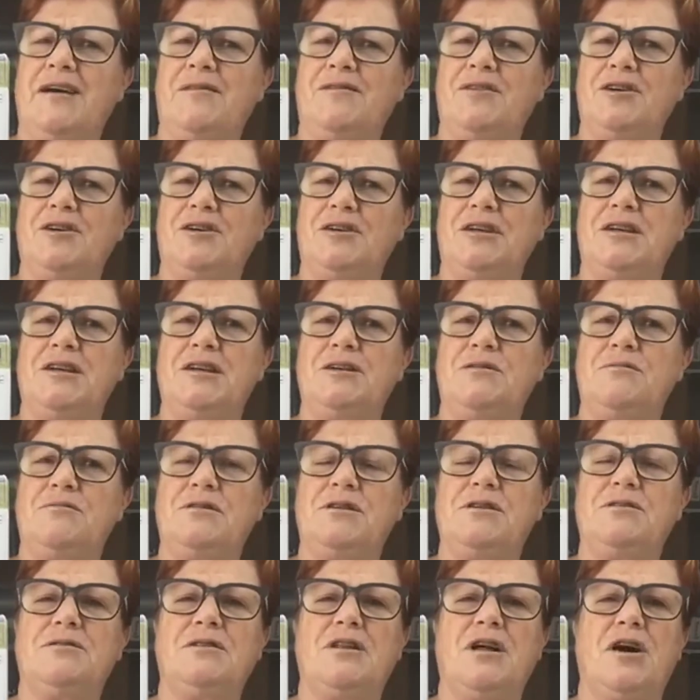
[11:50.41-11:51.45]
Haven't got any
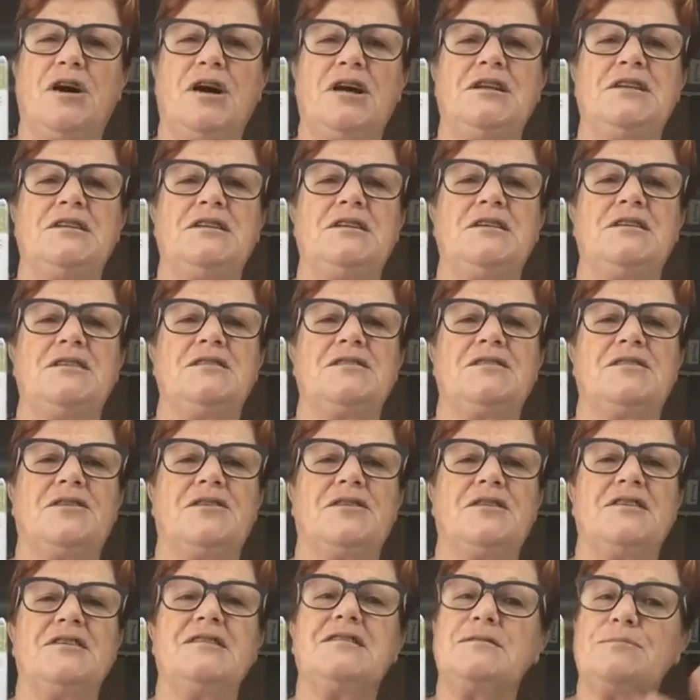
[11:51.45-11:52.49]
real ideas
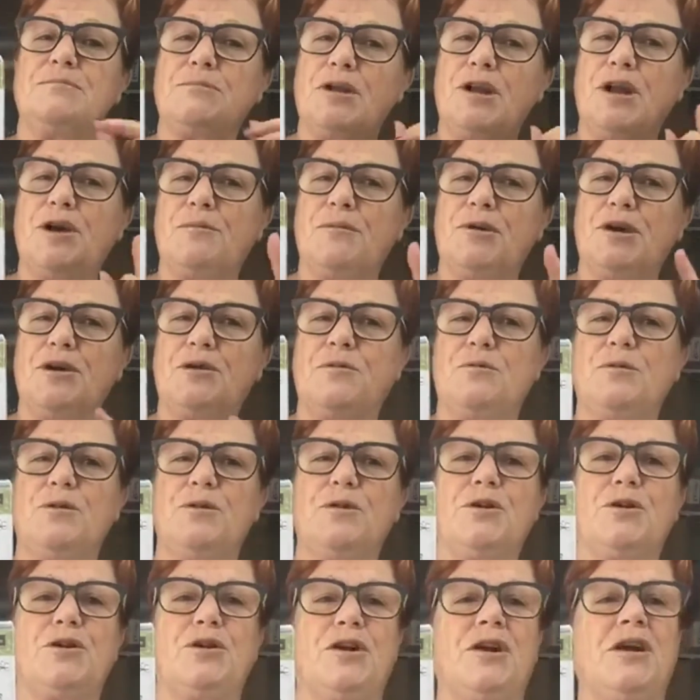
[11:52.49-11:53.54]
on this, but I'm going to
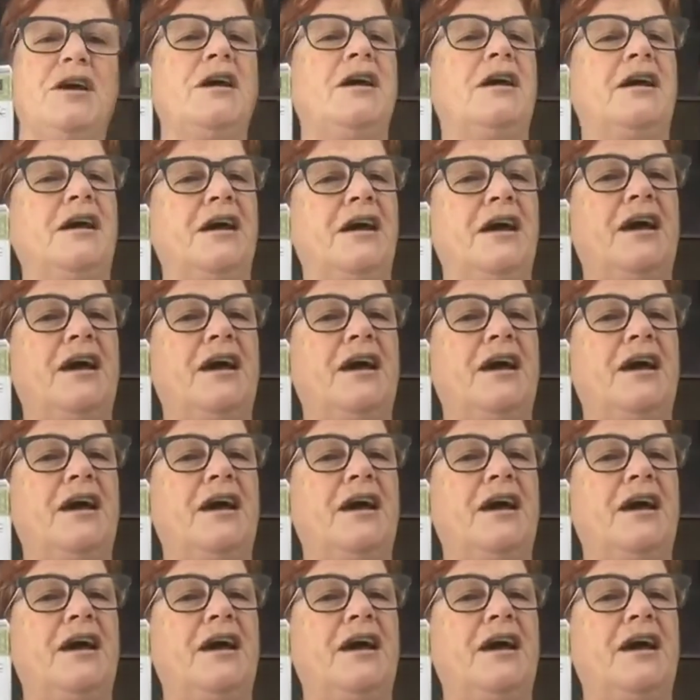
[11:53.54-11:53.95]
work on it.